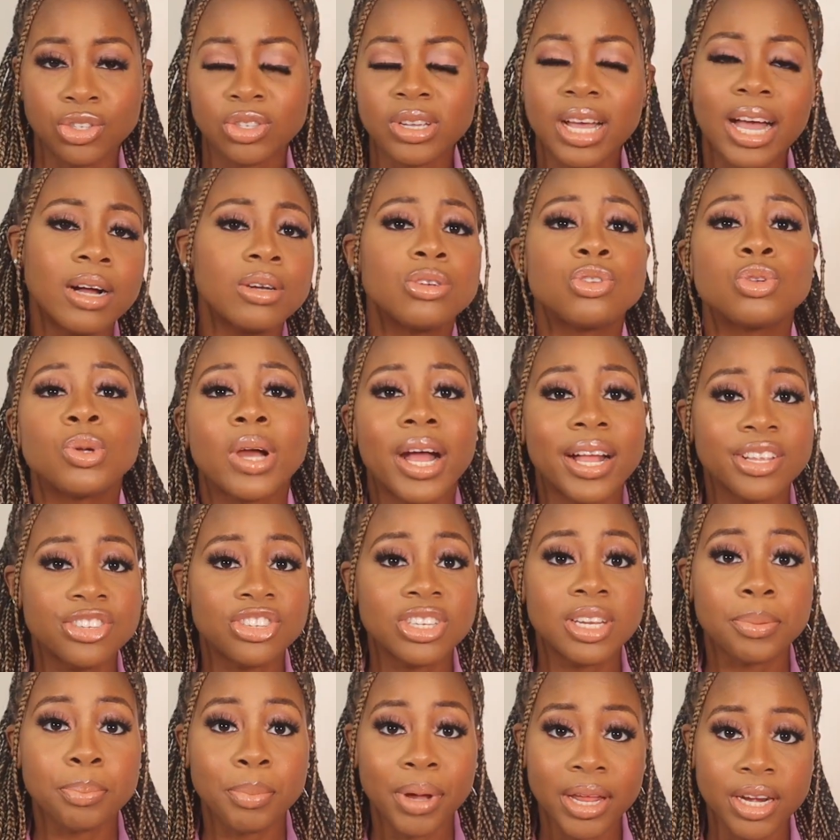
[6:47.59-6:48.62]
So how do you
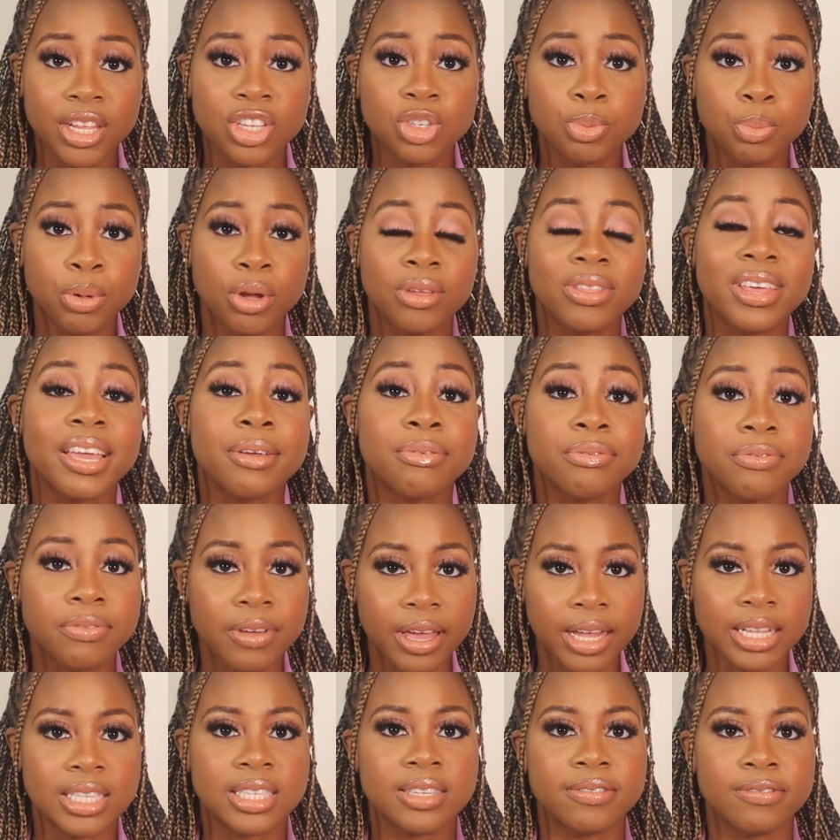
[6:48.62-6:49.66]
actually manage both
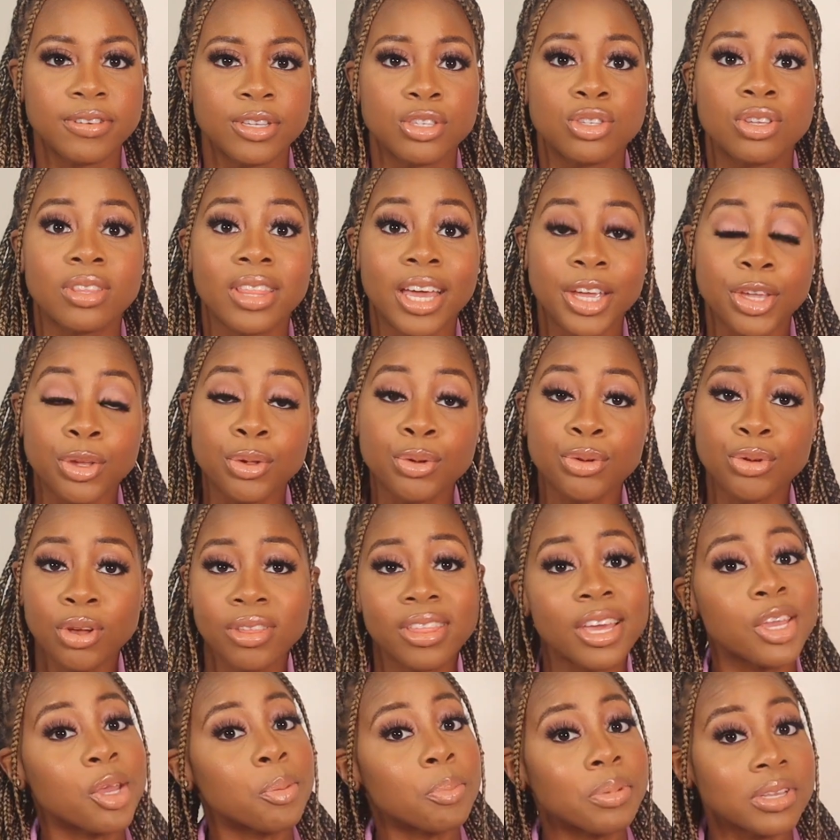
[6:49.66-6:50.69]
effectively so that you know
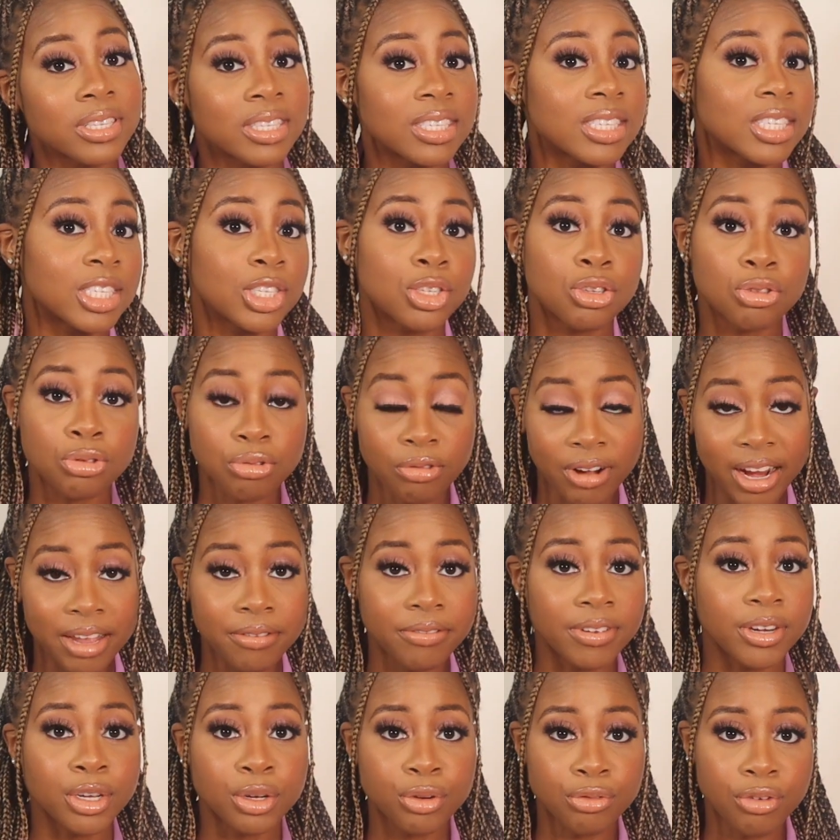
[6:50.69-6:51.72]
that your business is
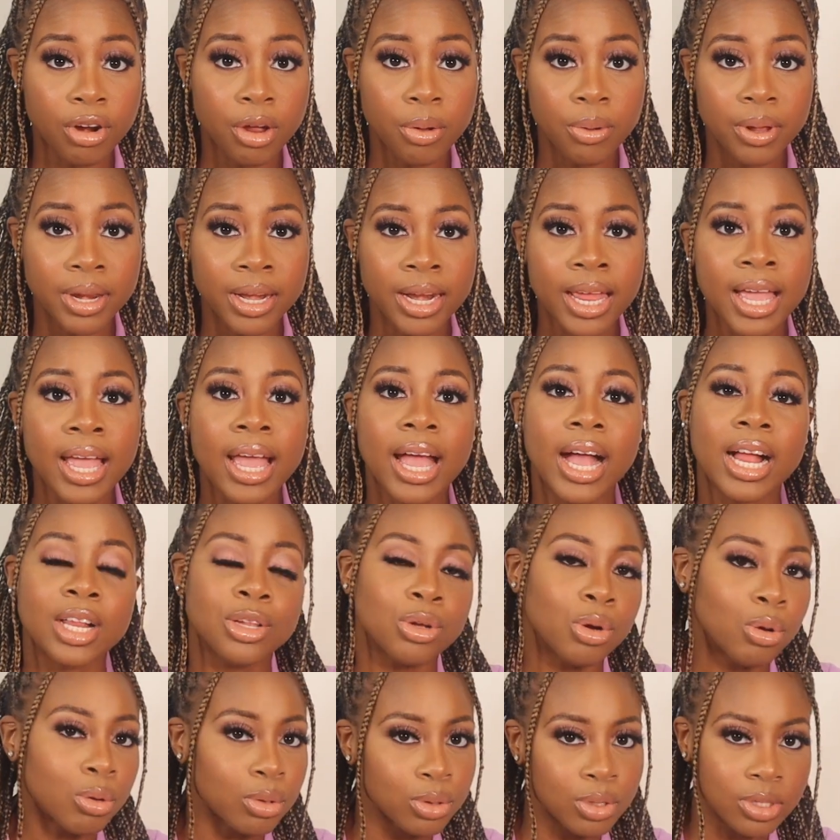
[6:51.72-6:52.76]
thriving and growing and
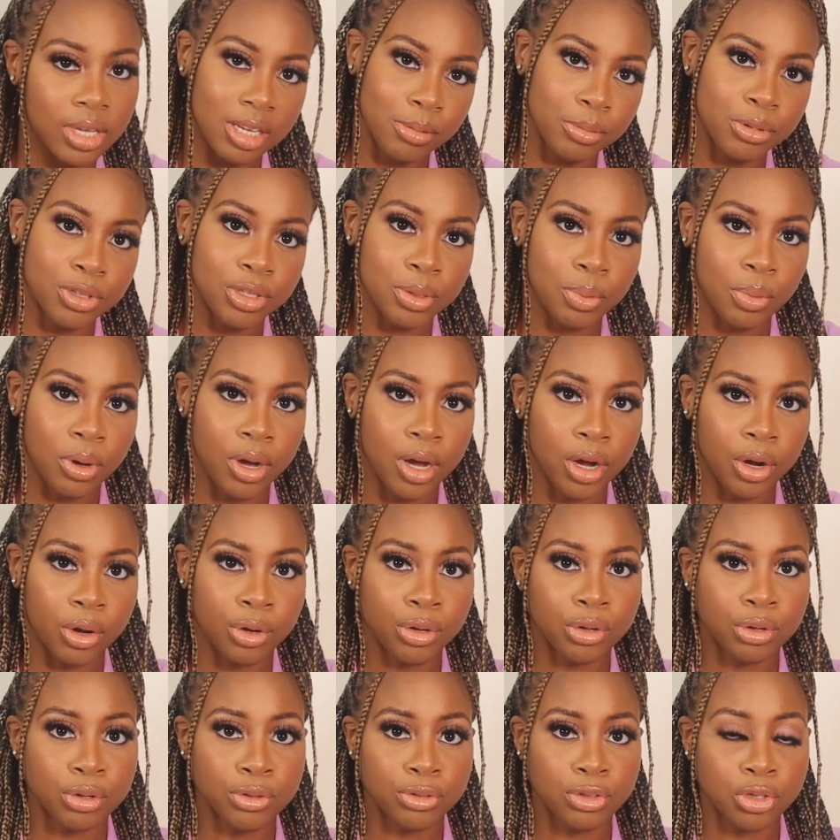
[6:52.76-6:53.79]
you're also able to work
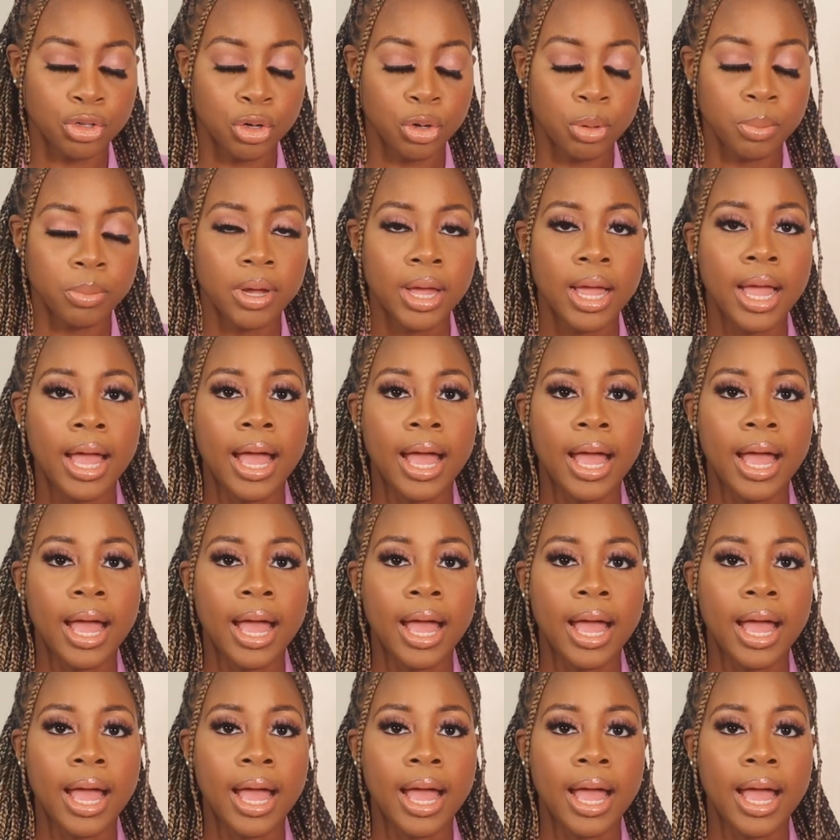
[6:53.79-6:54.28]
on your job?